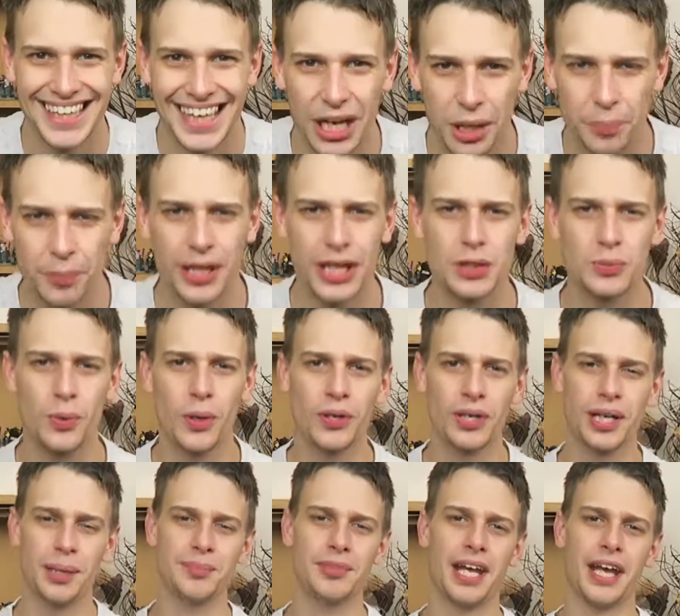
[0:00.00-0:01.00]
Hello players,
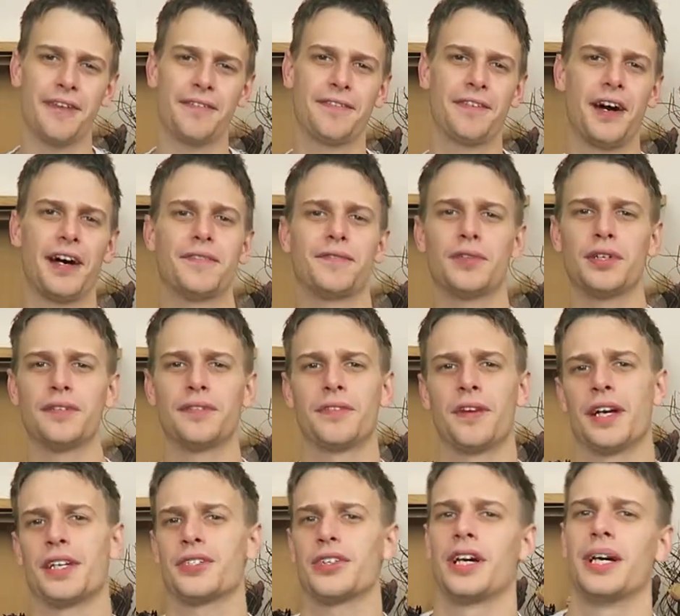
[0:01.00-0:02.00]
welcome to F5
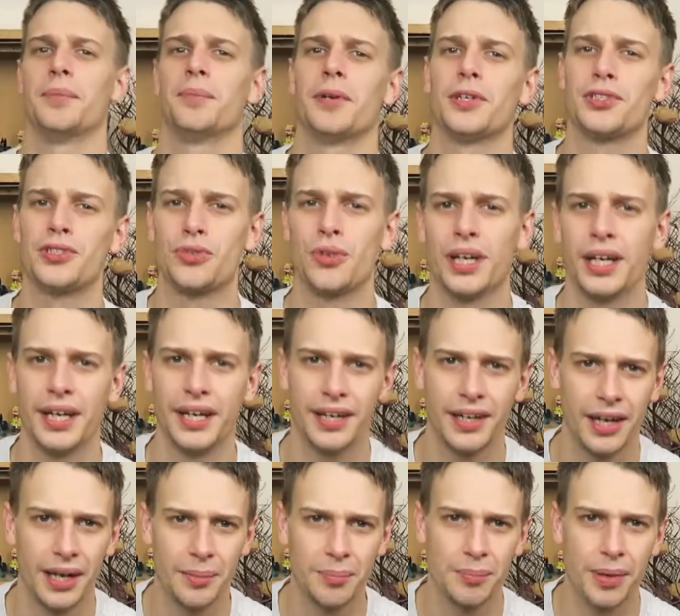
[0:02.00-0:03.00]
Refresh. I'm BuzzStringer and
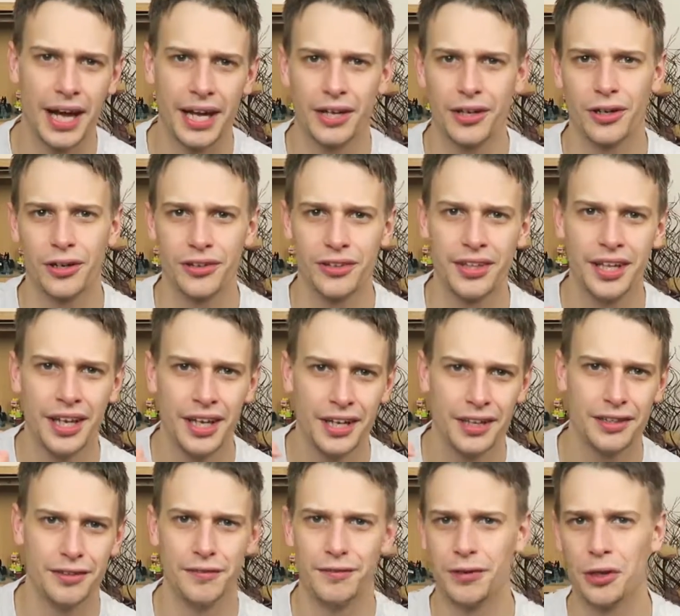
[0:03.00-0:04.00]
I'm back on
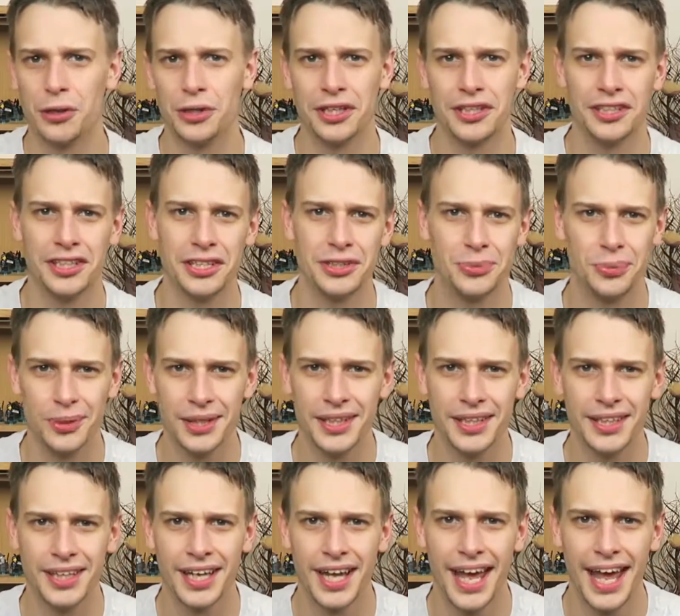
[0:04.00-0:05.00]
the vlogging this
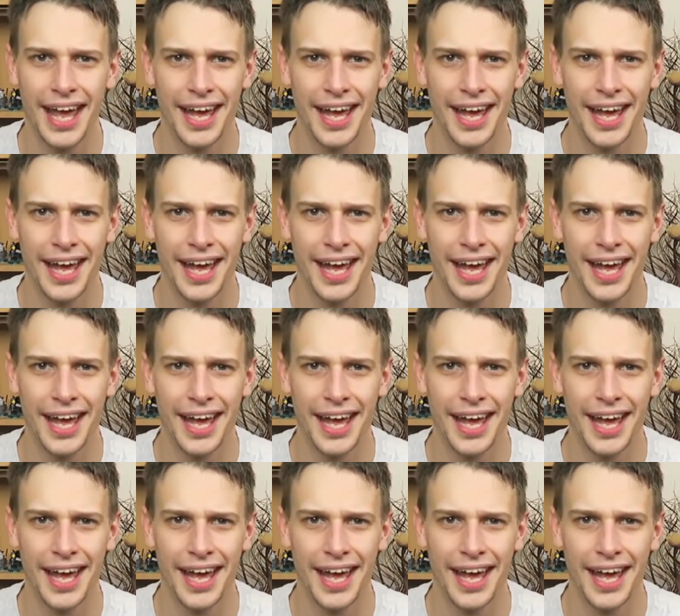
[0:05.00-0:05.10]
week.